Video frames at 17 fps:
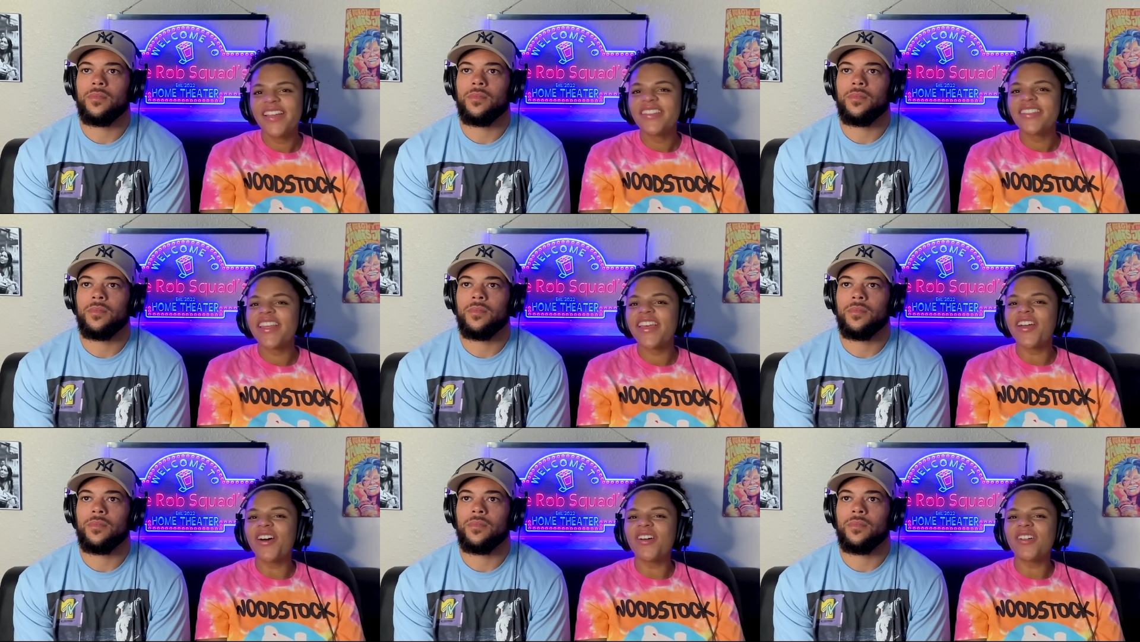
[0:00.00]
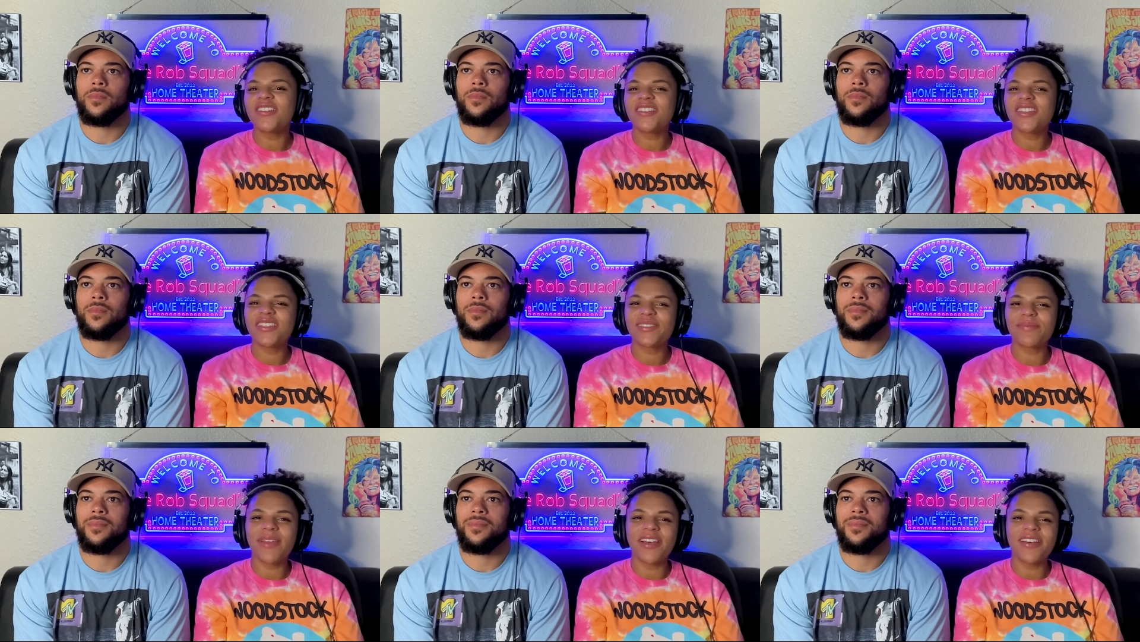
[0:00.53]
Speaker 1: They all
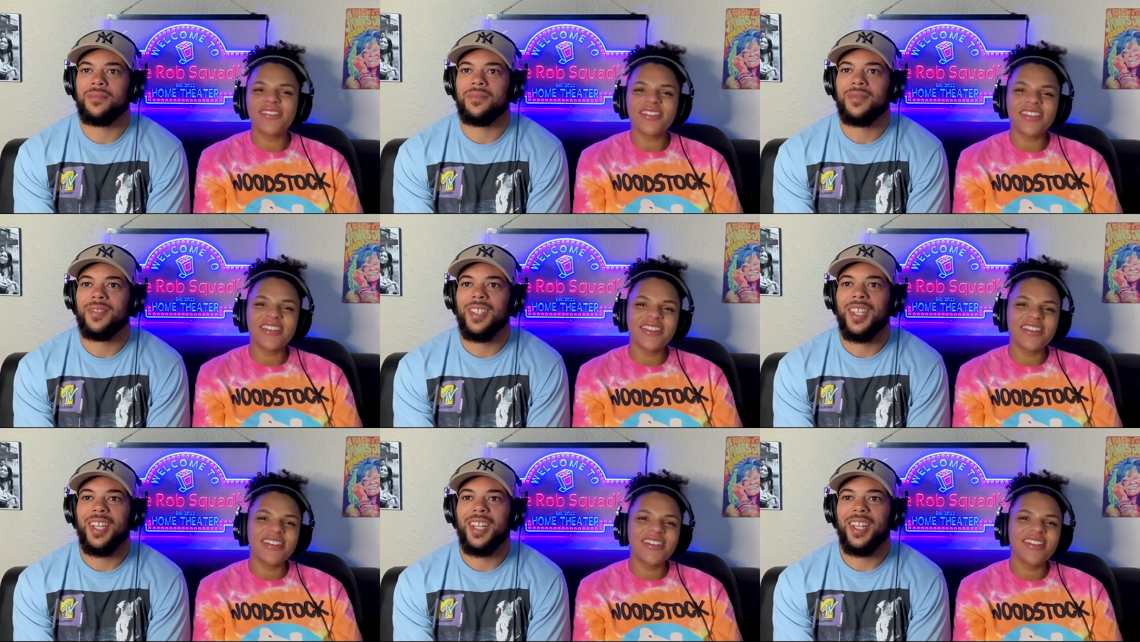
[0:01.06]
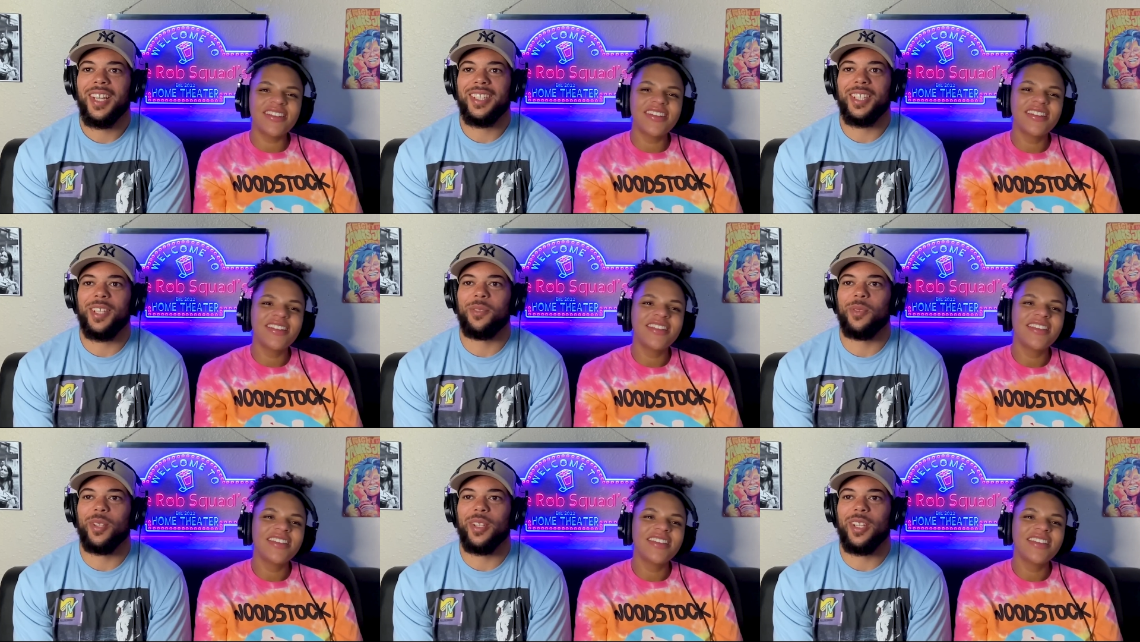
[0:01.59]
dismounted.
Speaker 2: Like they
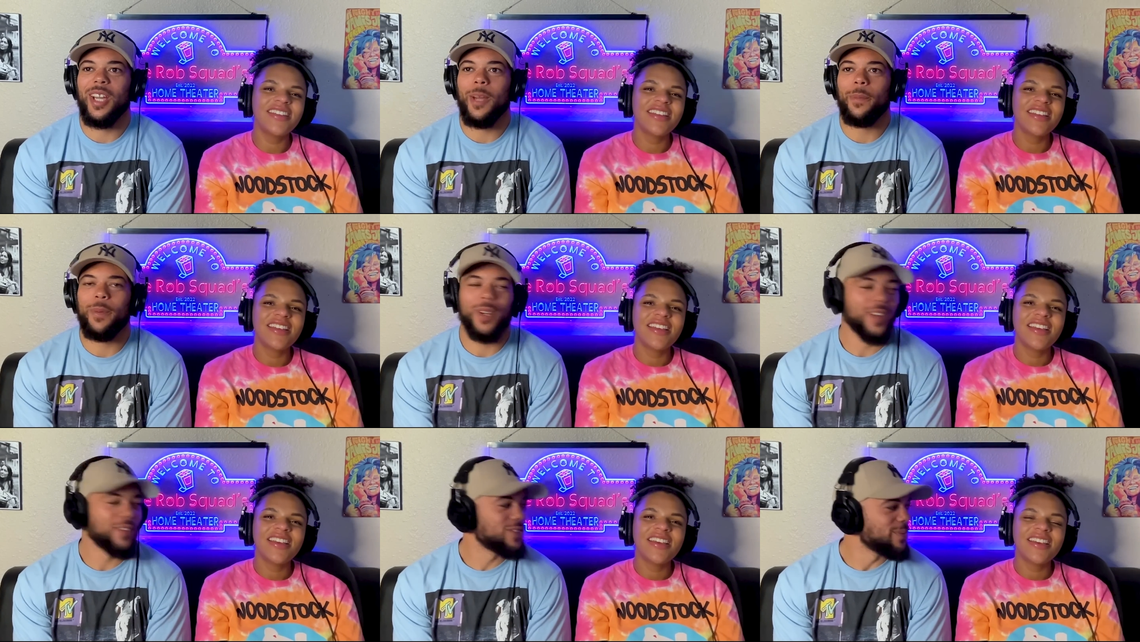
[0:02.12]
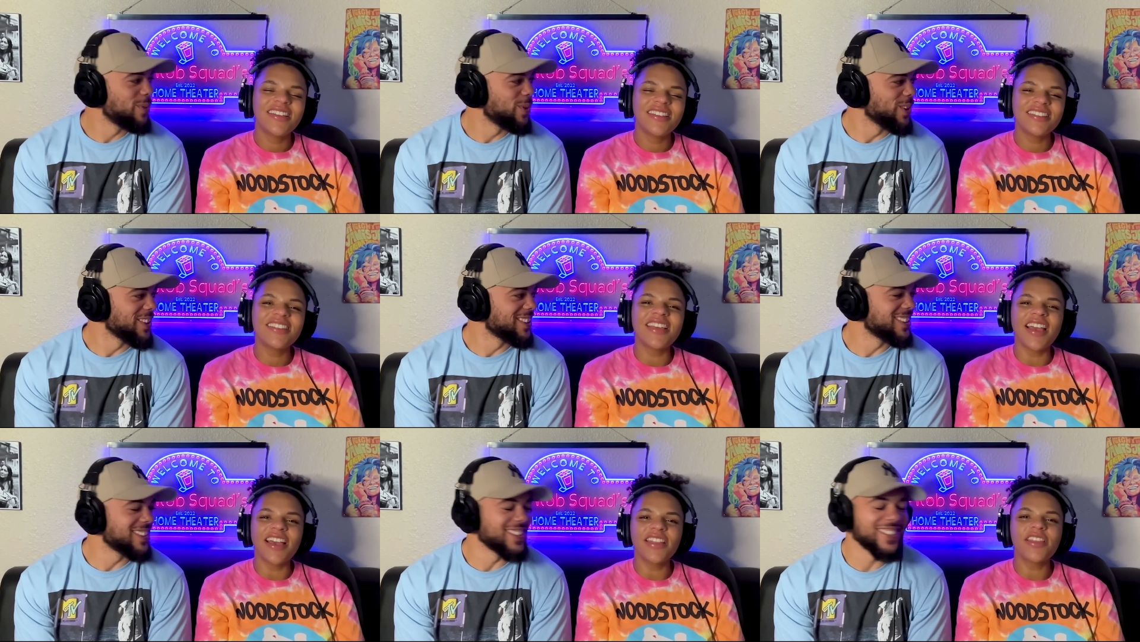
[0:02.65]
really hopping off some horses.
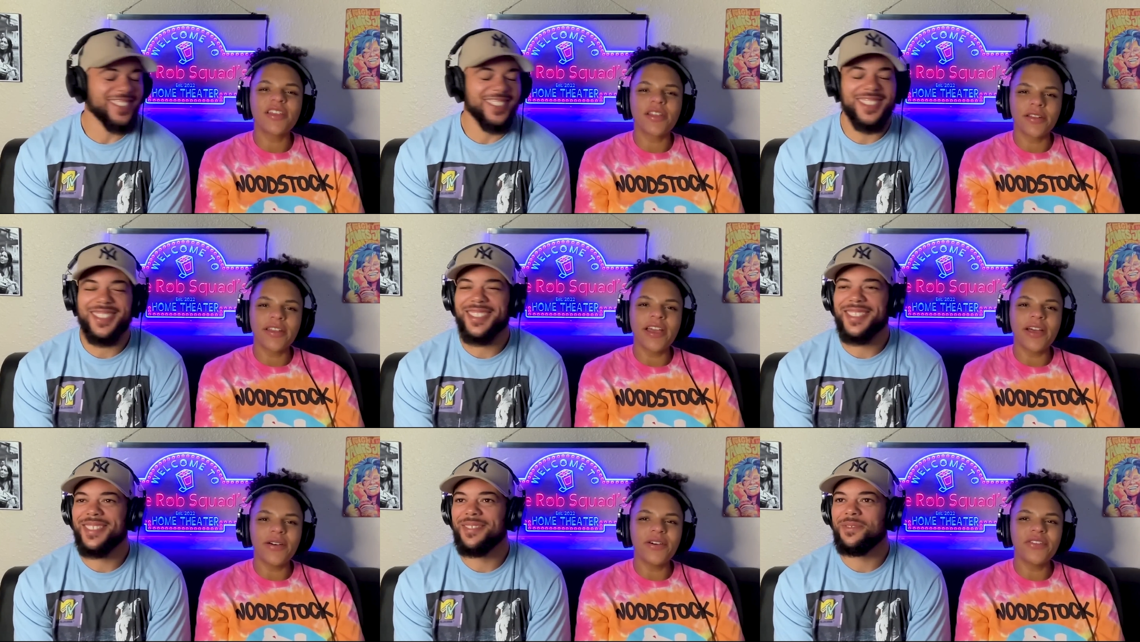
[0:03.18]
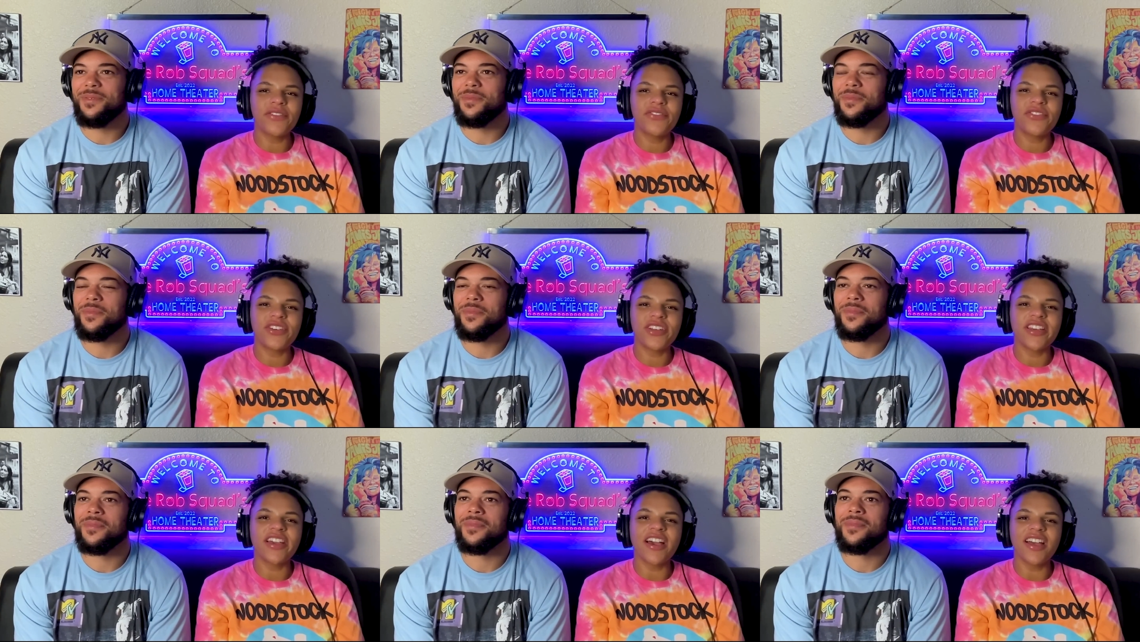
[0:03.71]
Yeah, they are
Speaker 1: now on foot,
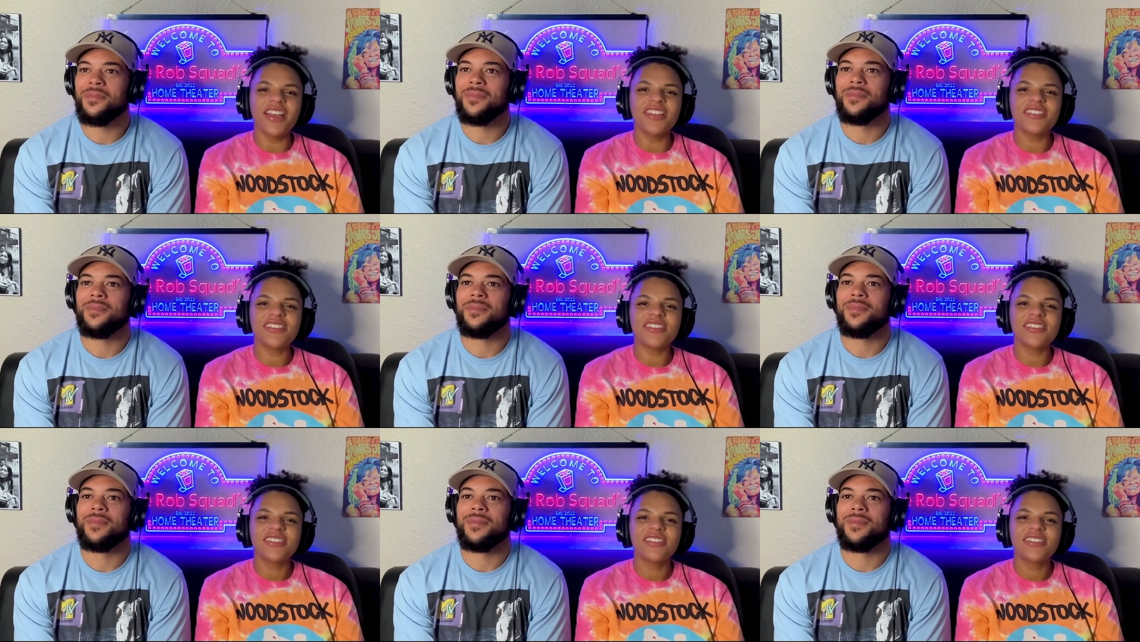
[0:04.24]
guys.